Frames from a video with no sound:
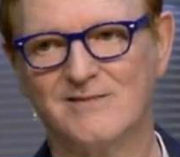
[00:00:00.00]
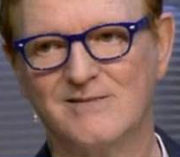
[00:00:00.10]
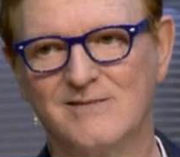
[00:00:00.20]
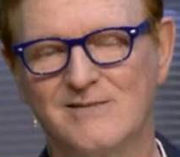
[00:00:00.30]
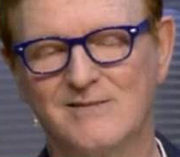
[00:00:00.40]

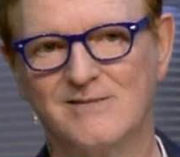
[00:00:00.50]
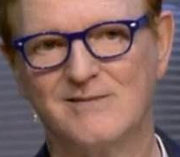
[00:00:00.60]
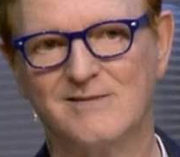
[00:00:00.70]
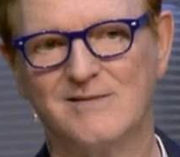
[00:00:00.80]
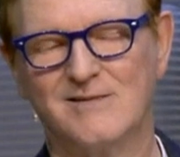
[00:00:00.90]

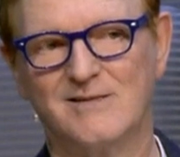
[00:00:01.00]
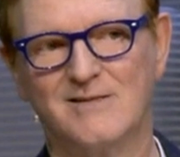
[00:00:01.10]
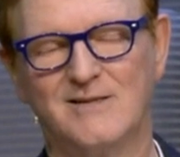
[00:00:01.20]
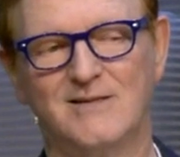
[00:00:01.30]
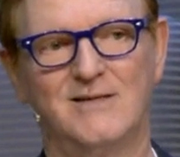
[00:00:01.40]

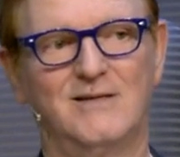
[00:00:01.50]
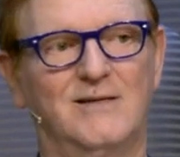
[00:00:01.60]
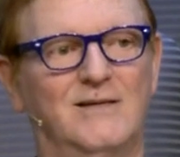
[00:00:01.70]
Nobody speaks.